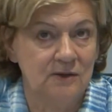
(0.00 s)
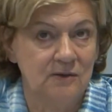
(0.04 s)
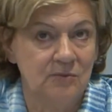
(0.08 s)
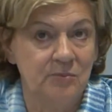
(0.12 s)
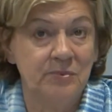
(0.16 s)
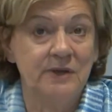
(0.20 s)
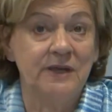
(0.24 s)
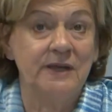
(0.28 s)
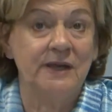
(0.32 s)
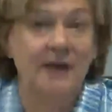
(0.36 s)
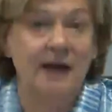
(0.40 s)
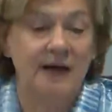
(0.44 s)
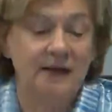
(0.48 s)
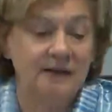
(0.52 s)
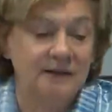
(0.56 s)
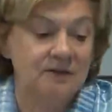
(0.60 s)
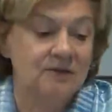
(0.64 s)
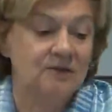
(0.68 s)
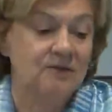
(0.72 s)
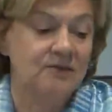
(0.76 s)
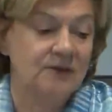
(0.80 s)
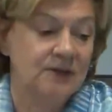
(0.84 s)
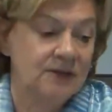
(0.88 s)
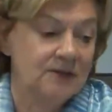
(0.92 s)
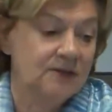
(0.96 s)
be
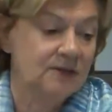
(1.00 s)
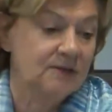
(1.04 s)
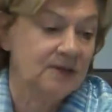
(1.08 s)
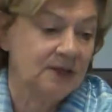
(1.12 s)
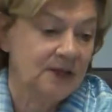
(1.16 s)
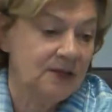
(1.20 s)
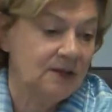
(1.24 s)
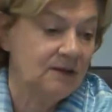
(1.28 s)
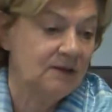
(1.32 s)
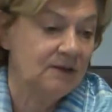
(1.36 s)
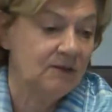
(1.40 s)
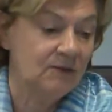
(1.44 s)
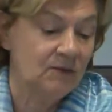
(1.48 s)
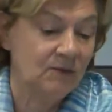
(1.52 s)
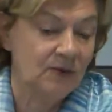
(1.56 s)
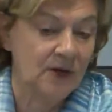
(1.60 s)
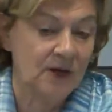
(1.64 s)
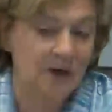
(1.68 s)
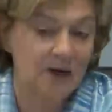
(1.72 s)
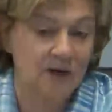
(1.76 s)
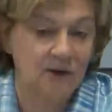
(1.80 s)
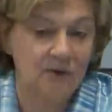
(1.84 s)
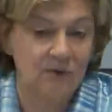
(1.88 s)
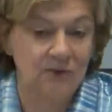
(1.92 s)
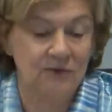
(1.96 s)
activated in, well,
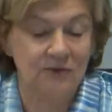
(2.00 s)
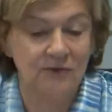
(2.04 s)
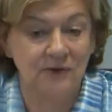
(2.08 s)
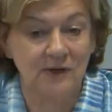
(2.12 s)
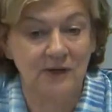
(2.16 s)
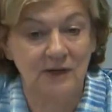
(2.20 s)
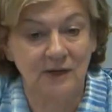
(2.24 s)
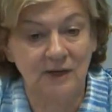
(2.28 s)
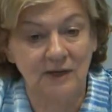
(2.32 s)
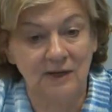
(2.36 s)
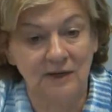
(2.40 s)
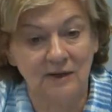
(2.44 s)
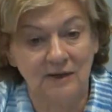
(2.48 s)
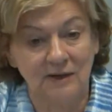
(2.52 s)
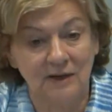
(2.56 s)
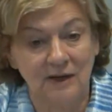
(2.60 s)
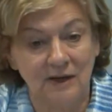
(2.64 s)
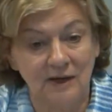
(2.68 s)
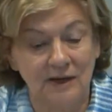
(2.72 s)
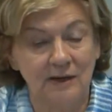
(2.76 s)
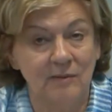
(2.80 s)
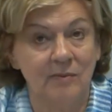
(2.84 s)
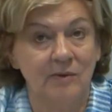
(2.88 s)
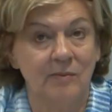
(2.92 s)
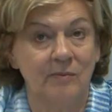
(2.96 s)
like we say, in the
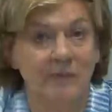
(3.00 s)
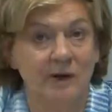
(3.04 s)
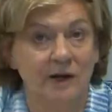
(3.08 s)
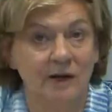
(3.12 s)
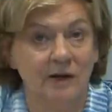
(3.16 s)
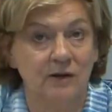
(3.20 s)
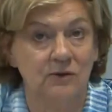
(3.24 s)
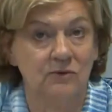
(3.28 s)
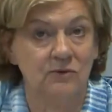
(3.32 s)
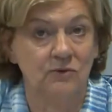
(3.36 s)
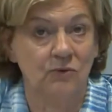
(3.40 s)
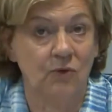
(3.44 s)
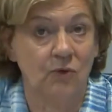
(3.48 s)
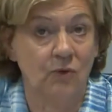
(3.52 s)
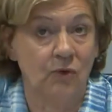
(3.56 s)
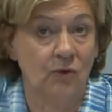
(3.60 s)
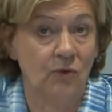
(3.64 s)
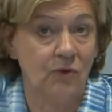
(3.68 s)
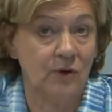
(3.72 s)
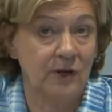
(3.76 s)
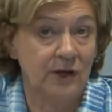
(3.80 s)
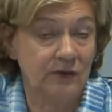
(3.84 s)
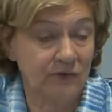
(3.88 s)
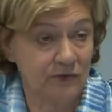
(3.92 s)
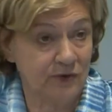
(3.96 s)
labor market,
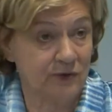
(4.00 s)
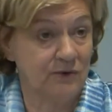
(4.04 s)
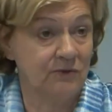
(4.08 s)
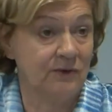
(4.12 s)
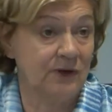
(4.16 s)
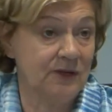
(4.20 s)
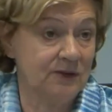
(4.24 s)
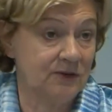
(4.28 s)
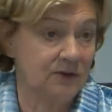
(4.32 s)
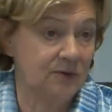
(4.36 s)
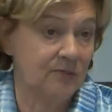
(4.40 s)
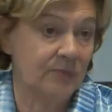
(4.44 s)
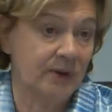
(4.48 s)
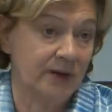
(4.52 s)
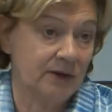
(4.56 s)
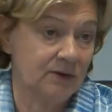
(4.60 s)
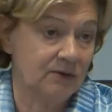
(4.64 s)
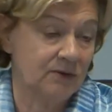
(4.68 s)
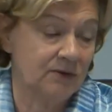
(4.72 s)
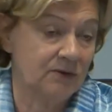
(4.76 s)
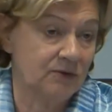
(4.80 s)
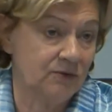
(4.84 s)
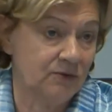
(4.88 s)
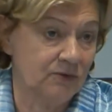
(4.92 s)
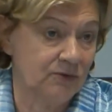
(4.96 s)
or integrated better
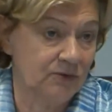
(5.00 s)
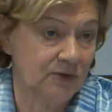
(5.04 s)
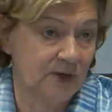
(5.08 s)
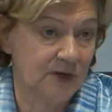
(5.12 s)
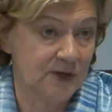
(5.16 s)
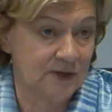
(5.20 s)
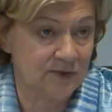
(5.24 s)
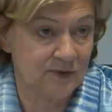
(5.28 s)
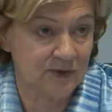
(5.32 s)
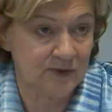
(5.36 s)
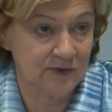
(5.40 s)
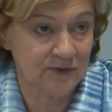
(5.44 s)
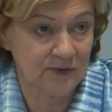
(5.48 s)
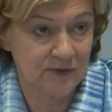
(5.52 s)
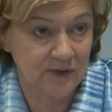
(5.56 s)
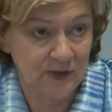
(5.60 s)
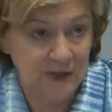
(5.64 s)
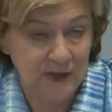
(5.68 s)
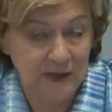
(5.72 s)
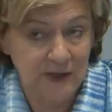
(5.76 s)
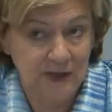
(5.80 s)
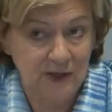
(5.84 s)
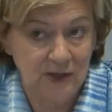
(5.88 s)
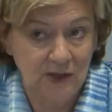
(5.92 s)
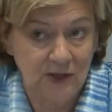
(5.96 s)
in societies.
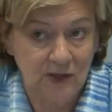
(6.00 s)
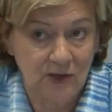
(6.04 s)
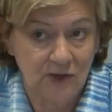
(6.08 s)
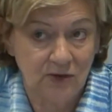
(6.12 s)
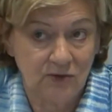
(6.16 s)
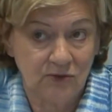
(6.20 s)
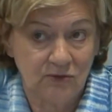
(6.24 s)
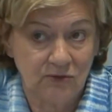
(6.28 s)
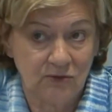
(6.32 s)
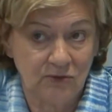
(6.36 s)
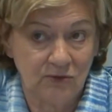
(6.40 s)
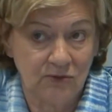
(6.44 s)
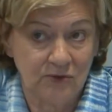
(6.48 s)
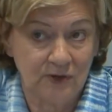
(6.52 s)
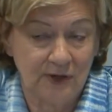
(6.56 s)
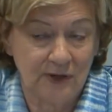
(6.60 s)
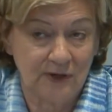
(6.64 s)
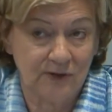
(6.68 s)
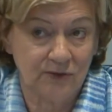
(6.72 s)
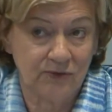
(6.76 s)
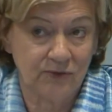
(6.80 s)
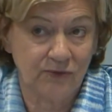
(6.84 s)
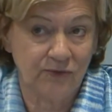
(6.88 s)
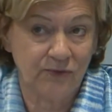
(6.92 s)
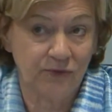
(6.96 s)
So
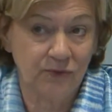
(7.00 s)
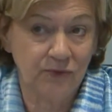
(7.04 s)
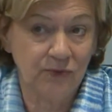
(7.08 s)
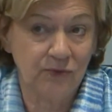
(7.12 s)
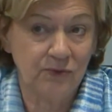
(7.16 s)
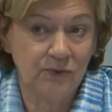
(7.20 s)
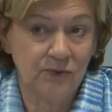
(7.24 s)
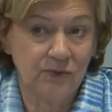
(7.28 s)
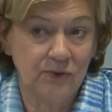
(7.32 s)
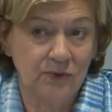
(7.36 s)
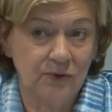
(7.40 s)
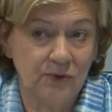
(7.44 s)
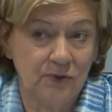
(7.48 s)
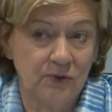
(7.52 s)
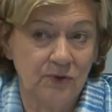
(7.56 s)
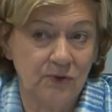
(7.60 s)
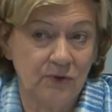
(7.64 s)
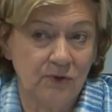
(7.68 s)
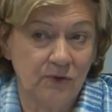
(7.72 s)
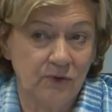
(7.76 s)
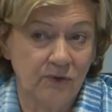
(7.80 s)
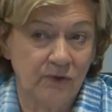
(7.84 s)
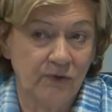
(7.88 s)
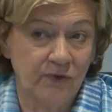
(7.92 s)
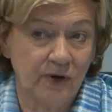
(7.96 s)
there's a few
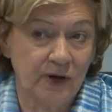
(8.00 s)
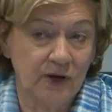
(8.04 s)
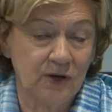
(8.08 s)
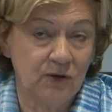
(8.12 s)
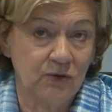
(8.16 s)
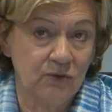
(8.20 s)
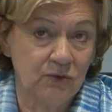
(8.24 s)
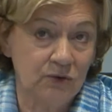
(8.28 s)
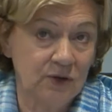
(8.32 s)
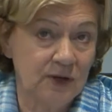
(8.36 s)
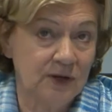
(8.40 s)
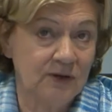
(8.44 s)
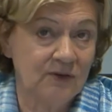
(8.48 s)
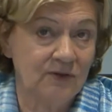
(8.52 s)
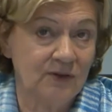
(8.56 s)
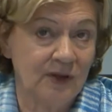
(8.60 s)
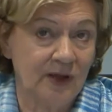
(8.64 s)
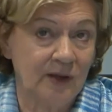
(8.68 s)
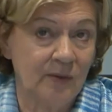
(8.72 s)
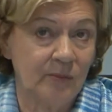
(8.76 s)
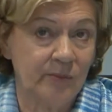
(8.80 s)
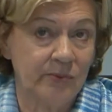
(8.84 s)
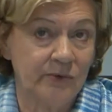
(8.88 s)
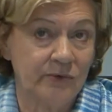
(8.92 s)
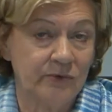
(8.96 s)
very good
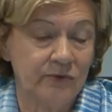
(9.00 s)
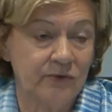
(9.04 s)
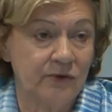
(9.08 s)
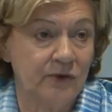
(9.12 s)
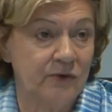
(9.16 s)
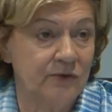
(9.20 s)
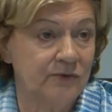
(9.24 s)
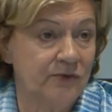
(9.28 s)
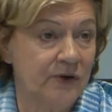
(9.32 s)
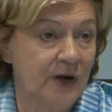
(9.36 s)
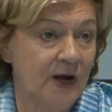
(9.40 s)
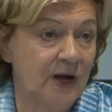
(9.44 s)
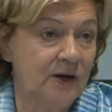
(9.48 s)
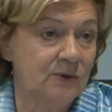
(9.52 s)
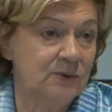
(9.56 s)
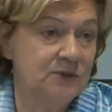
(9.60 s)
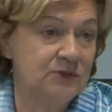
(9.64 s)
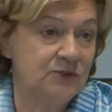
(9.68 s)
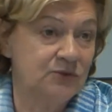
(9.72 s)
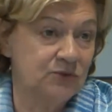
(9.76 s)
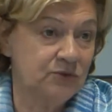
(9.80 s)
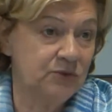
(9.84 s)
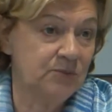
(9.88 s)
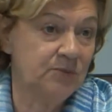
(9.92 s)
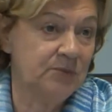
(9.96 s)
examples of how it
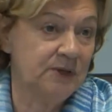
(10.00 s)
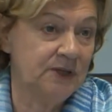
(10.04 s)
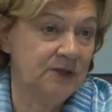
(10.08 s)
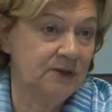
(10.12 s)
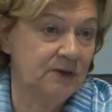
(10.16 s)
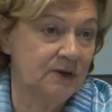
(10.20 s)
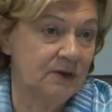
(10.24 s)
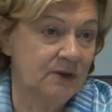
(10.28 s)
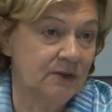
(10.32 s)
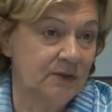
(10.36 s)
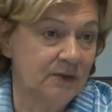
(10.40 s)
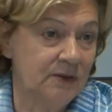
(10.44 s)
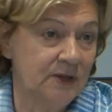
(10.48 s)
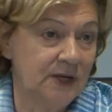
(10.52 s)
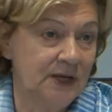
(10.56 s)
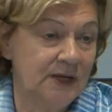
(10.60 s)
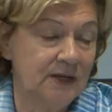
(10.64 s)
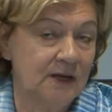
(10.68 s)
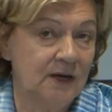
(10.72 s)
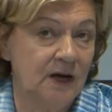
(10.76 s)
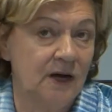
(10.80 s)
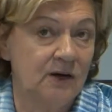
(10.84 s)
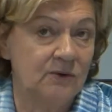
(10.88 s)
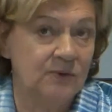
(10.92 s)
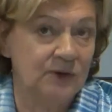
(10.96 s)
should be done and
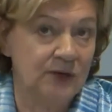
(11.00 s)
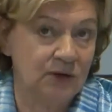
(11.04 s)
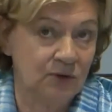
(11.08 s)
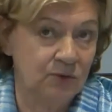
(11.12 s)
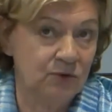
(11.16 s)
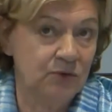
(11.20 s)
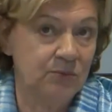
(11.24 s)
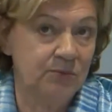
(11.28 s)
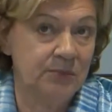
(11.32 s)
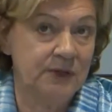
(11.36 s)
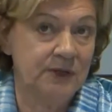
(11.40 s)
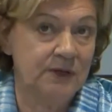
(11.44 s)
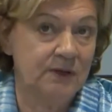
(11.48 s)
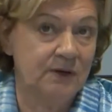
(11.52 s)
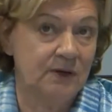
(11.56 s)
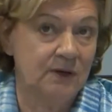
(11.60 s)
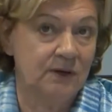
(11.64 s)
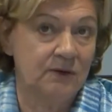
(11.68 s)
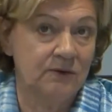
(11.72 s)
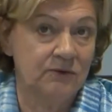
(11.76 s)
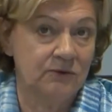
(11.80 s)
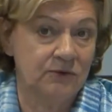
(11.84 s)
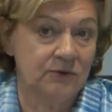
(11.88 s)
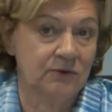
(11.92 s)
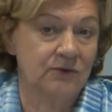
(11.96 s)
how it could be
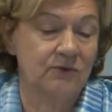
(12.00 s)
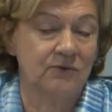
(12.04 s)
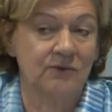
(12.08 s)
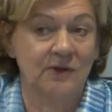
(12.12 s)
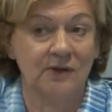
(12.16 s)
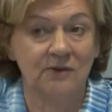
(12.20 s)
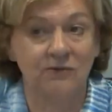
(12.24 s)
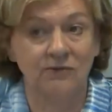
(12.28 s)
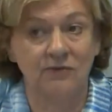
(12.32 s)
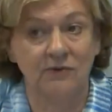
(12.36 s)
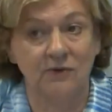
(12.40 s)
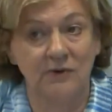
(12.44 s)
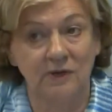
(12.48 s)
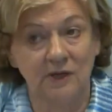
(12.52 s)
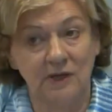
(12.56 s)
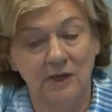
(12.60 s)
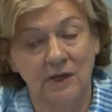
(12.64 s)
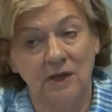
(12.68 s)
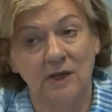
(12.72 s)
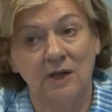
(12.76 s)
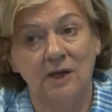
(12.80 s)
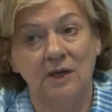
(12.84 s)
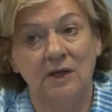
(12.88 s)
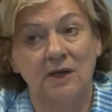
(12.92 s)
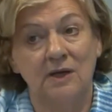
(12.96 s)
done successfully.
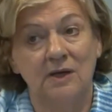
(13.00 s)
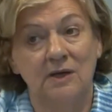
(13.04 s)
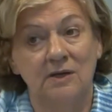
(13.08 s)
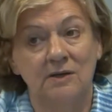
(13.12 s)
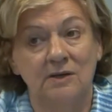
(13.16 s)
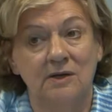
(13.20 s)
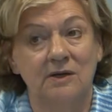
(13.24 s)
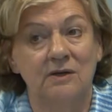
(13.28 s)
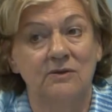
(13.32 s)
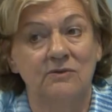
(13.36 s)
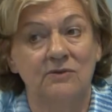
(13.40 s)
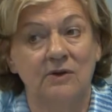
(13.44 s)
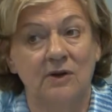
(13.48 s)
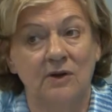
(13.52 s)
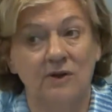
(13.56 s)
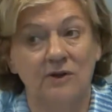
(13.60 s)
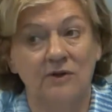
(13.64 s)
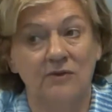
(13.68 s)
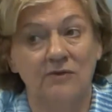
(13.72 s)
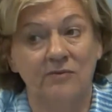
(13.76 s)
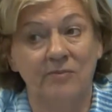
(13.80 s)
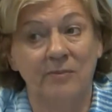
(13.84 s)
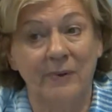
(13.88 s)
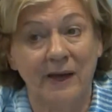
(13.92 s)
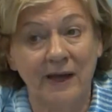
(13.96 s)
There is a lot
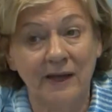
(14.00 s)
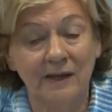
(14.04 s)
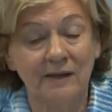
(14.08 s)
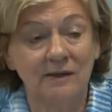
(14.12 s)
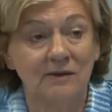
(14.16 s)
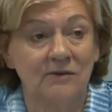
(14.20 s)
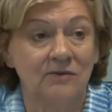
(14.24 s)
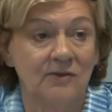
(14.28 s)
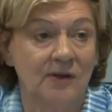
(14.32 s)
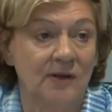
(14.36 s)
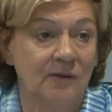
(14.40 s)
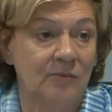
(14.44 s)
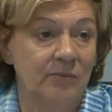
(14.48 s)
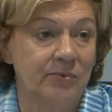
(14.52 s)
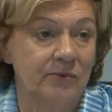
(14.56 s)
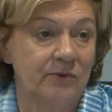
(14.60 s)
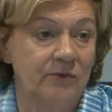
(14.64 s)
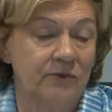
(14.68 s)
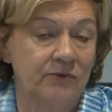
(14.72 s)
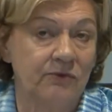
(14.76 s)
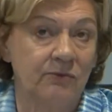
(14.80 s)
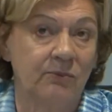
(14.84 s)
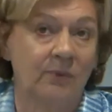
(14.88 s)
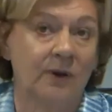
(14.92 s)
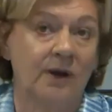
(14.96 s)
of bad
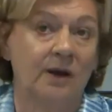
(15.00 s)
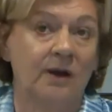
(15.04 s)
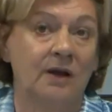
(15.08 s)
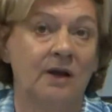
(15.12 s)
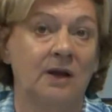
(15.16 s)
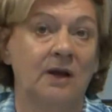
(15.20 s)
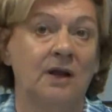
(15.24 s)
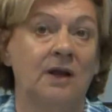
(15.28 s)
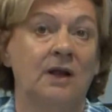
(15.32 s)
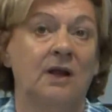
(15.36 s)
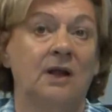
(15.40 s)
examples where